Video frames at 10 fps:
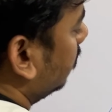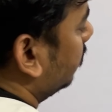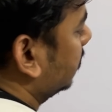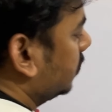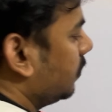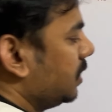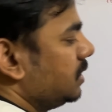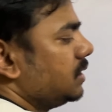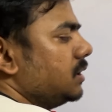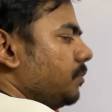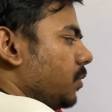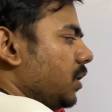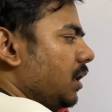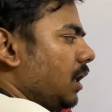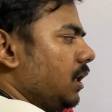first of all, this is
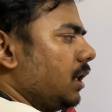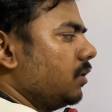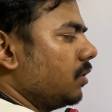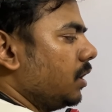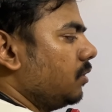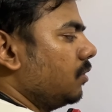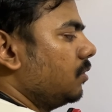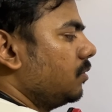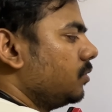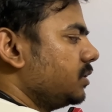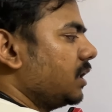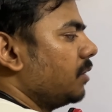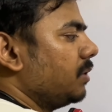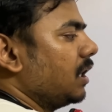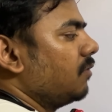important. Aldehyde or ketone which
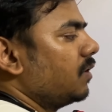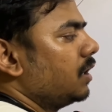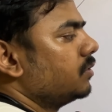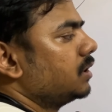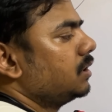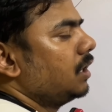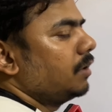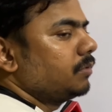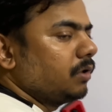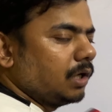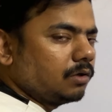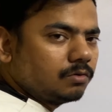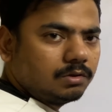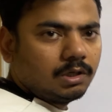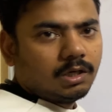having alpha hydrogen, they have to react
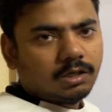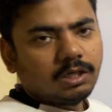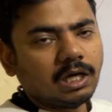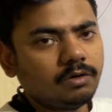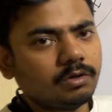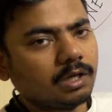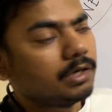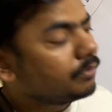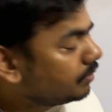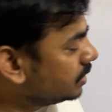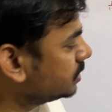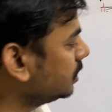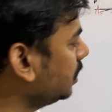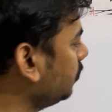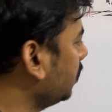with dilute NaOH,
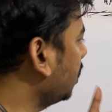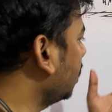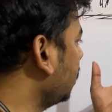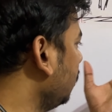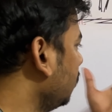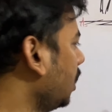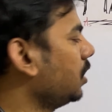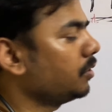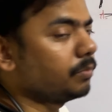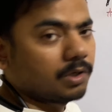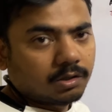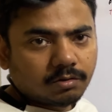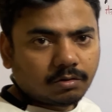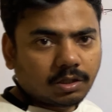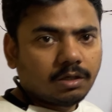then we are getting aldol product.
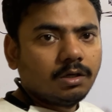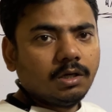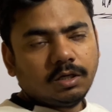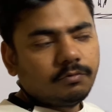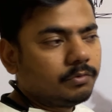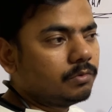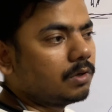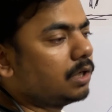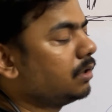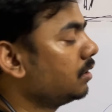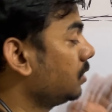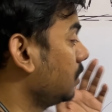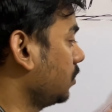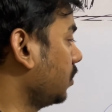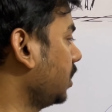Okay, if we want
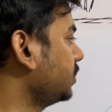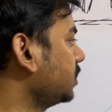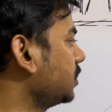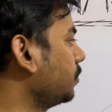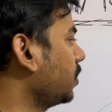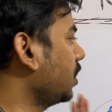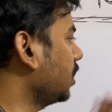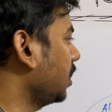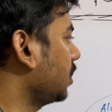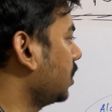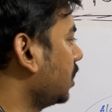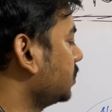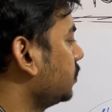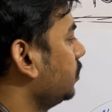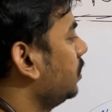condensation product, at
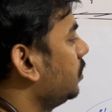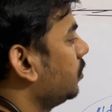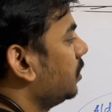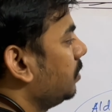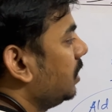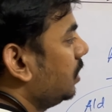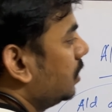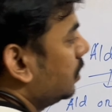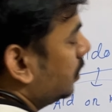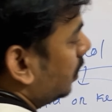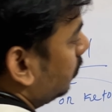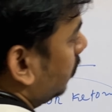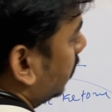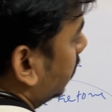last we need to give heat, then we will